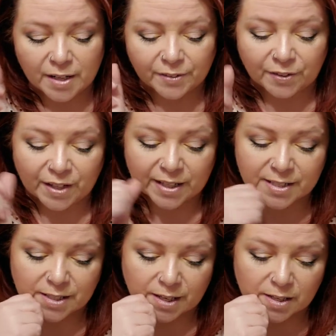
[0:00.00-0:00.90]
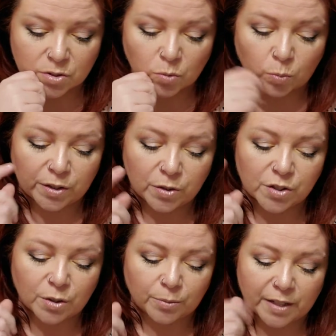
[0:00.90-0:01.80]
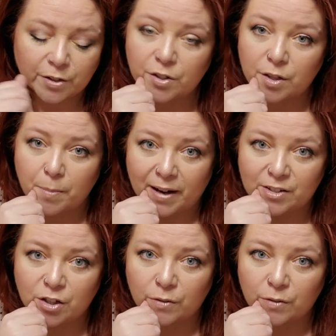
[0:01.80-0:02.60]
The thing is this, when you surrender to the magic